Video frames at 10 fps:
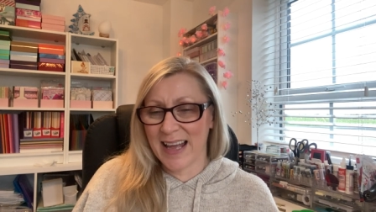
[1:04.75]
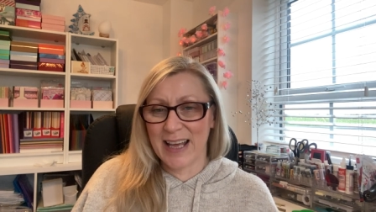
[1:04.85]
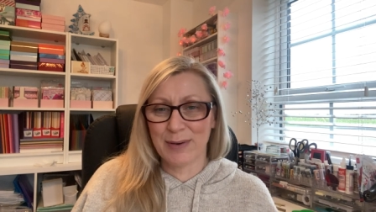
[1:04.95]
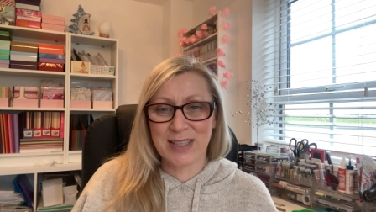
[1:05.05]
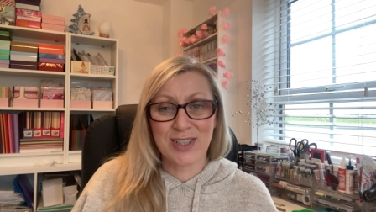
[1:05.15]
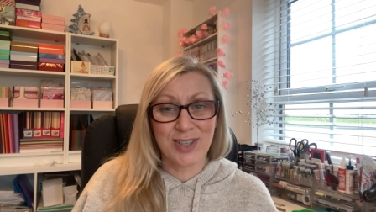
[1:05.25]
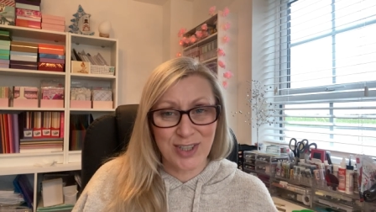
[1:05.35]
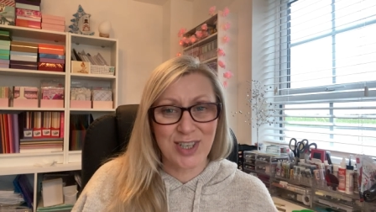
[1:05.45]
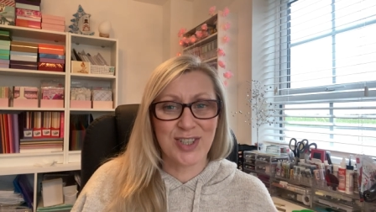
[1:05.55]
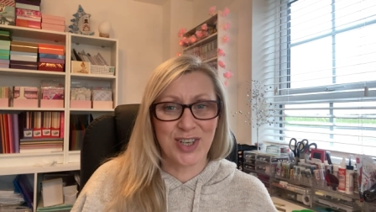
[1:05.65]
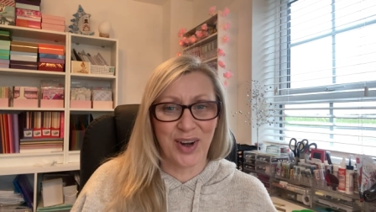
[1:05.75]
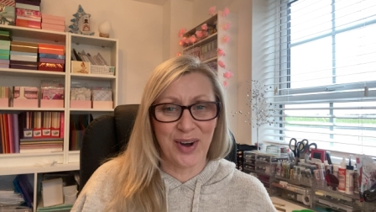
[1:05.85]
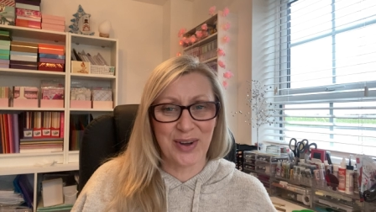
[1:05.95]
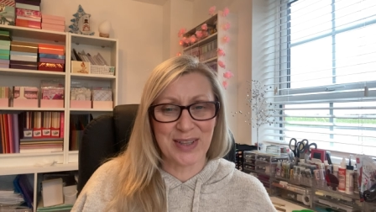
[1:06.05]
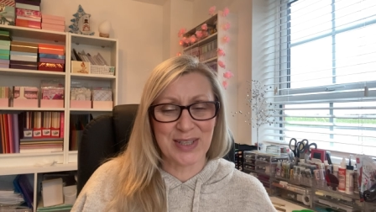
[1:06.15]
It was such a
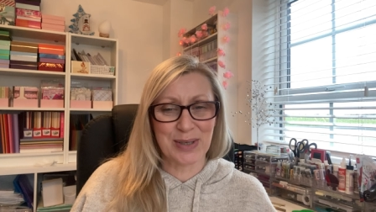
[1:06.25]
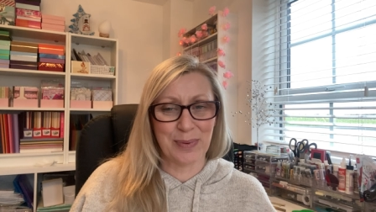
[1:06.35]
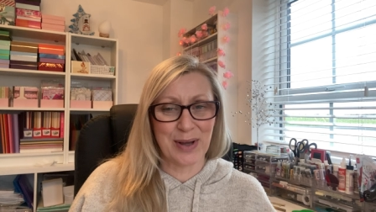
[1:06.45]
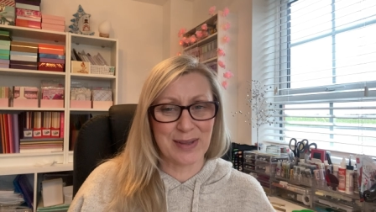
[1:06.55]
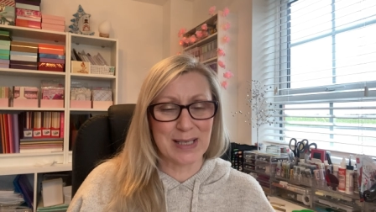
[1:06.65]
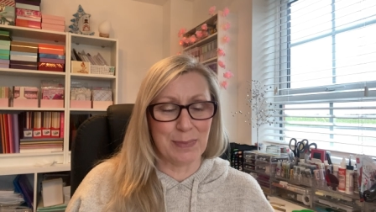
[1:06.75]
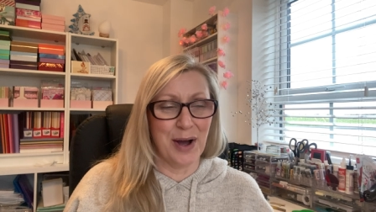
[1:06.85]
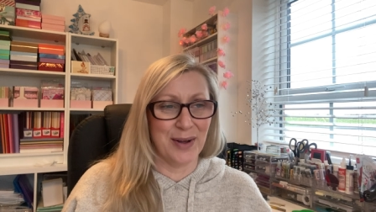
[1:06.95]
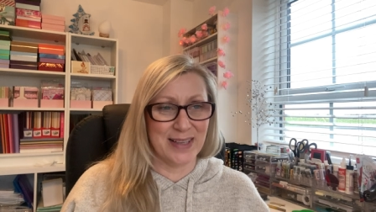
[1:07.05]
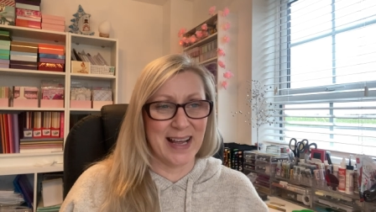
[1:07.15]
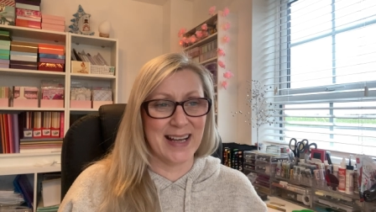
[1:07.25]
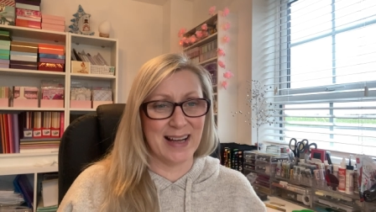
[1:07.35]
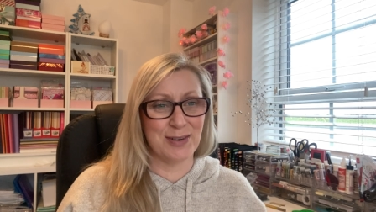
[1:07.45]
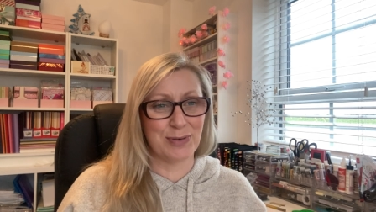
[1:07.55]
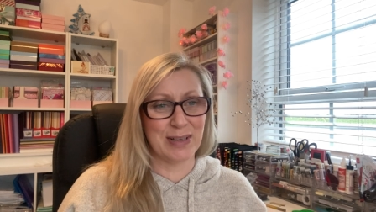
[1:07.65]
chore going into work this
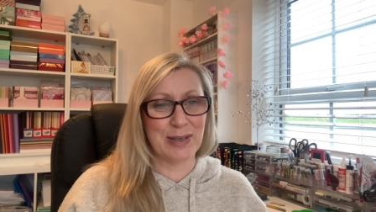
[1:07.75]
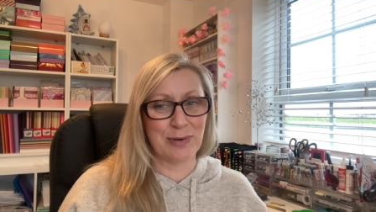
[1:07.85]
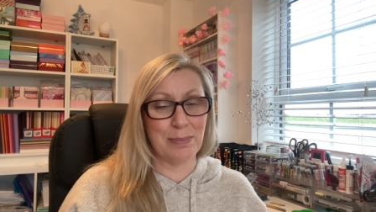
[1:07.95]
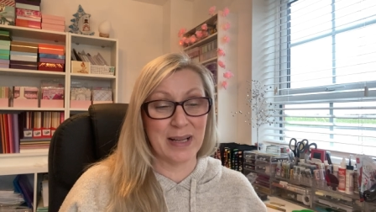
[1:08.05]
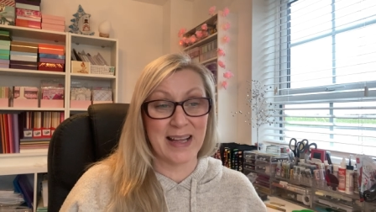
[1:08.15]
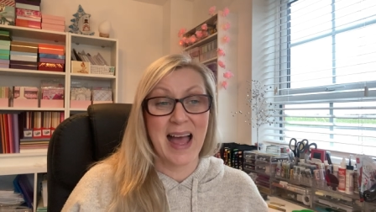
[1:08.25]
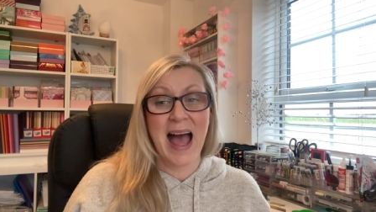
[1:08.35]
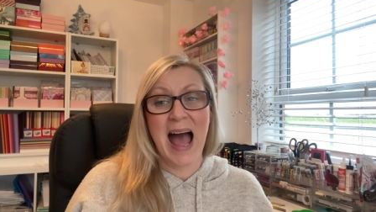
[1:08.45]
morning. I was really grumbling.